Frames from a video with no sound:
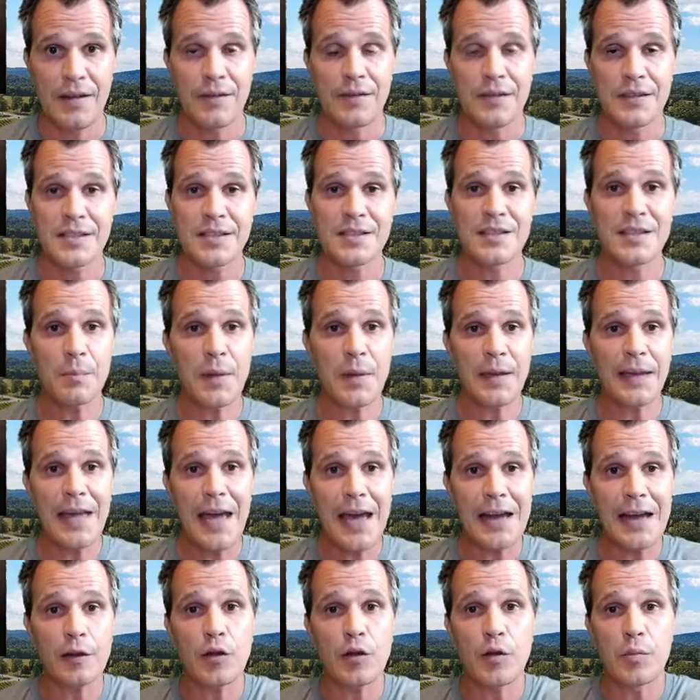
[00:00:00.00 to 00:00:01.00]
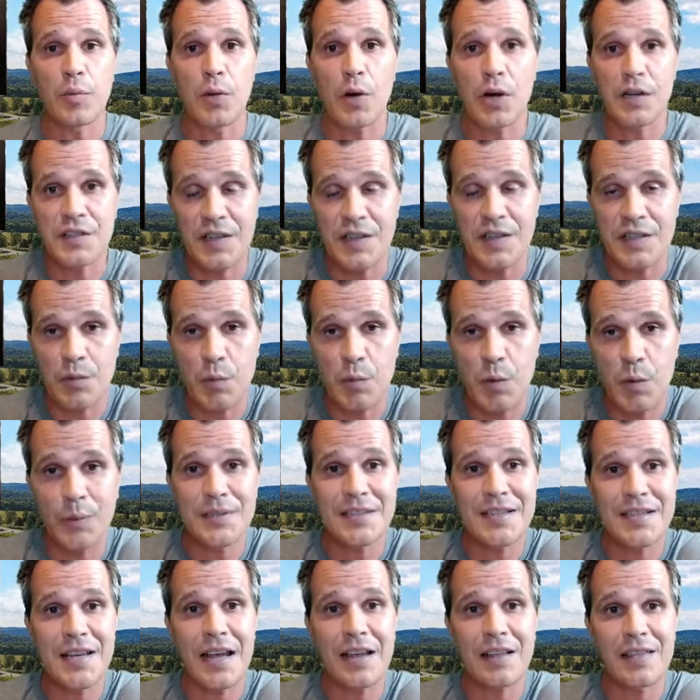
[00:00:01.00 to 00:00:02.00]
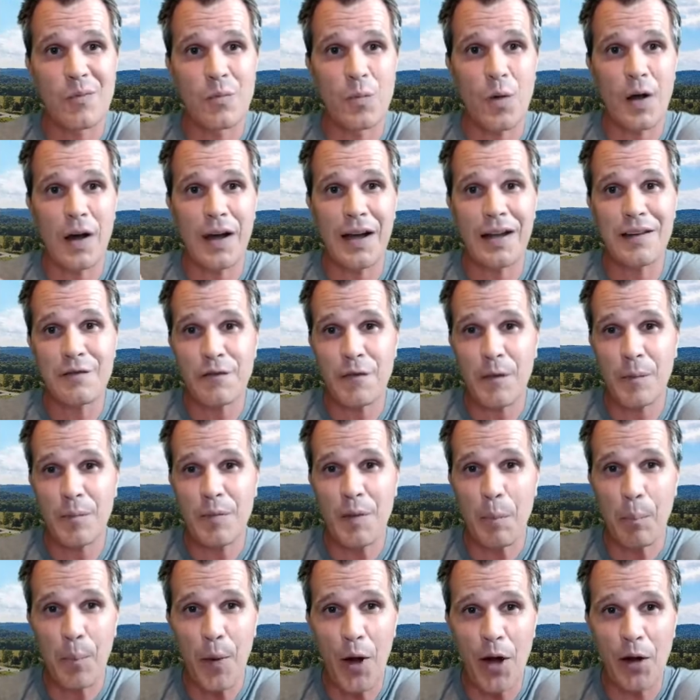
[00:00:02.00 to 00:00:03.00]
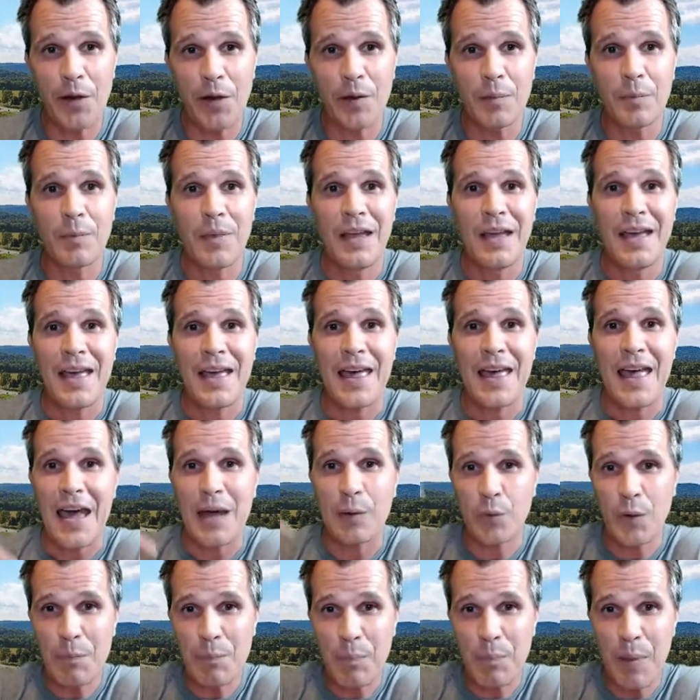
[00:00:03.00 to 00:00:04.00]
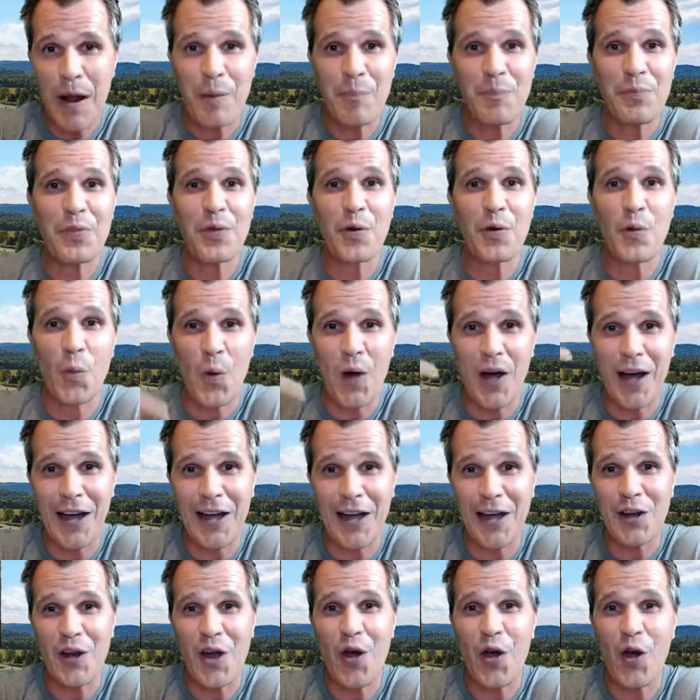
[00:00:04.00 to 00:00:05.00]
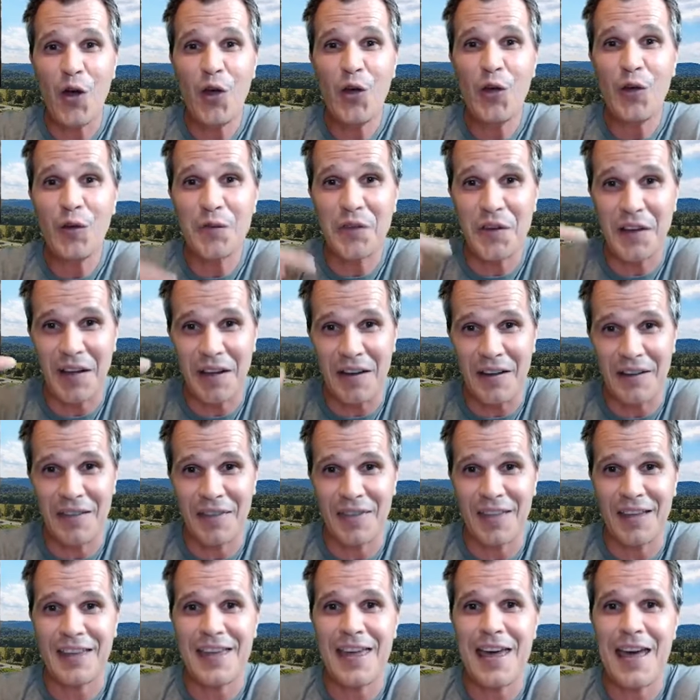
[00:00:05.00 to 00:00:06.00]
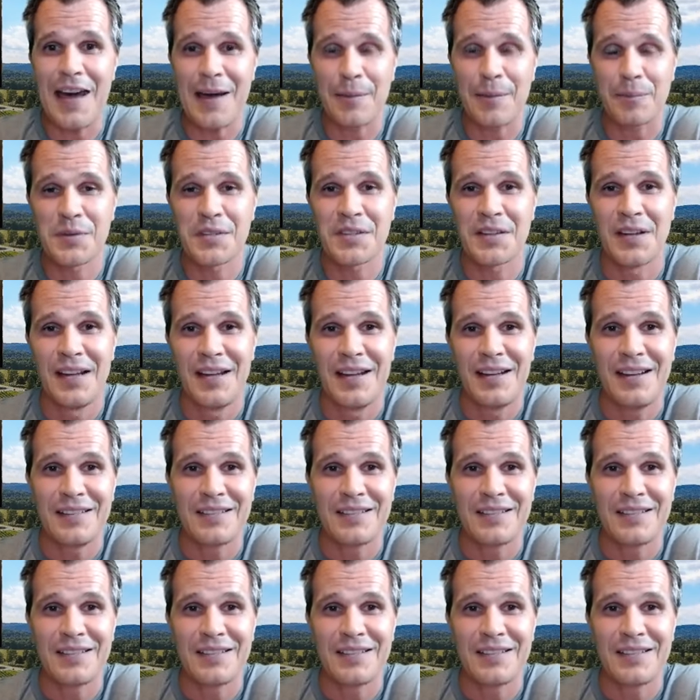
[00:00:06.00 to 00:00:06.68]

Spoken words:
This is a mechanical process where we take the wine from the bottom and we pump the wine over the caps.